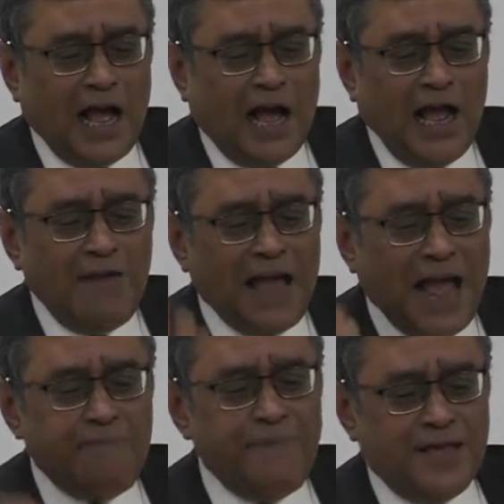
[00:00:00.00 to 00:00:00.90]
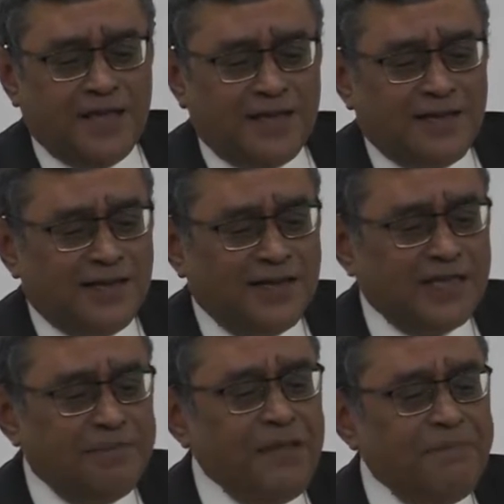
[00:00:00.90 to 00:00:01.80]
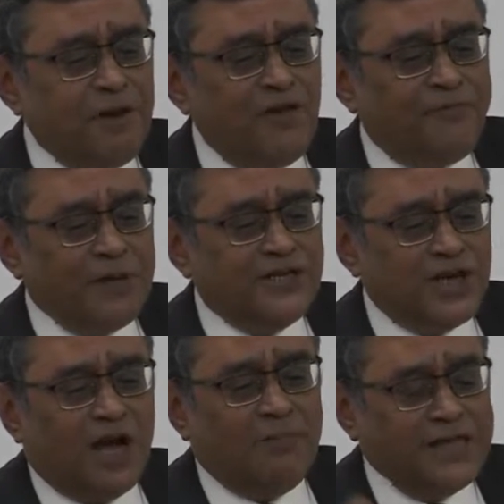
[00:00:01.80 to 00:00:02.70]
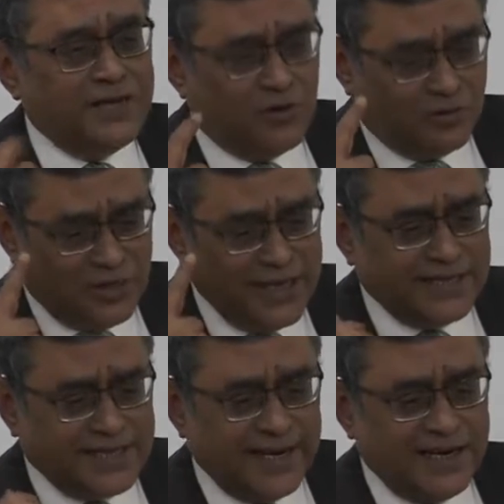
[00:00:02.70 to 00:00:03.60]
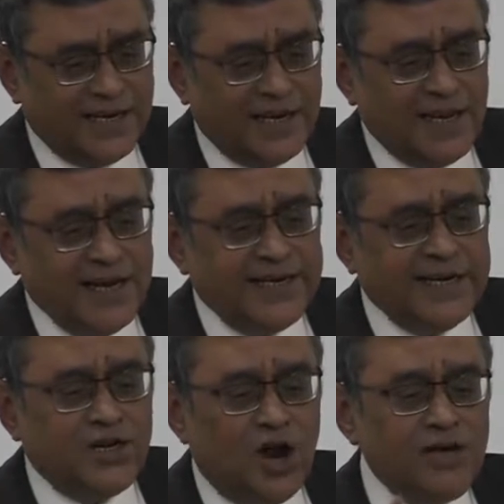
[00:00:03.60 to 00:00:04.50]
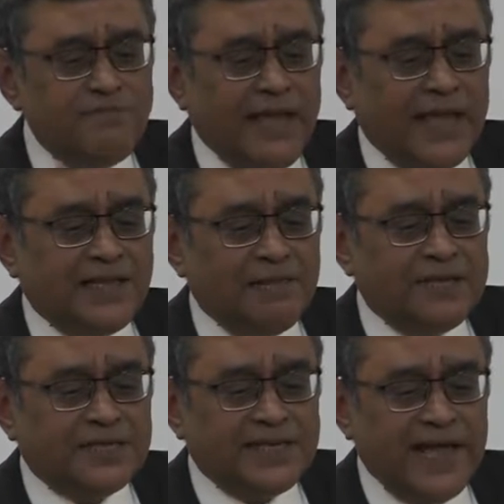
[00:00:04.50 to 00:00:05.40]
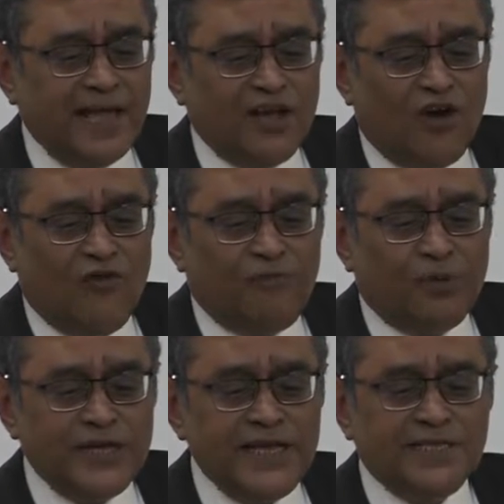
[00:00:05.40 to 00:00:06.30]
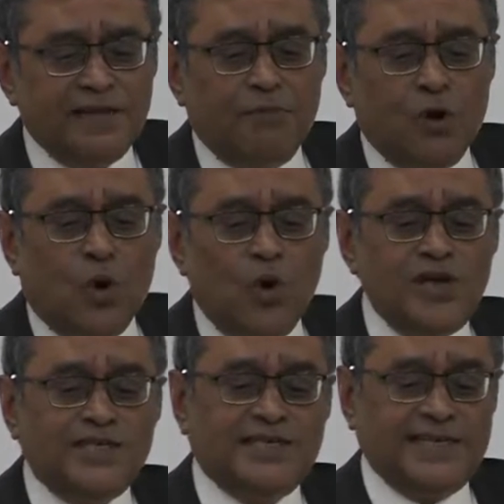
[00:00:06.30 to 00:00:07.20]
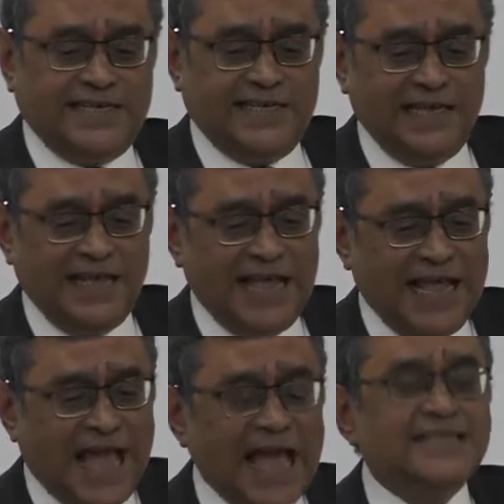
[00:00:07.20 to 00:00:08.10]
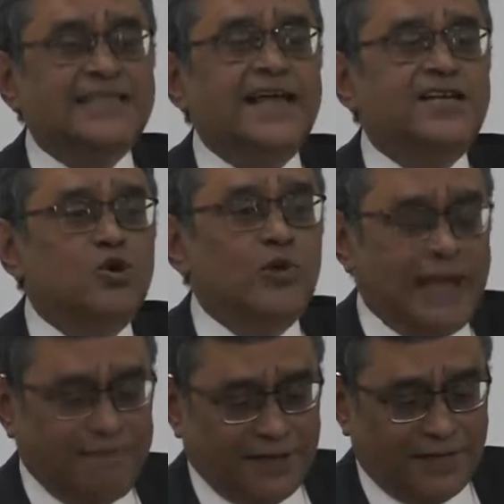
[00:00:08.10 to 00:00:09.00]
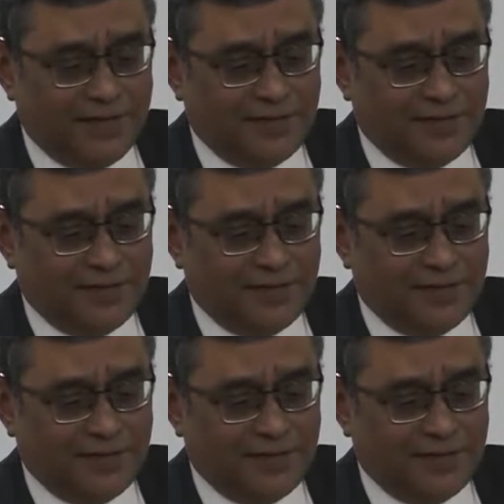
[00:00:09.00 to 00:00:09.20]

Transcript: I am happy that the people of Punjab, he said, did not make the mistake of putting some old city as their new capital.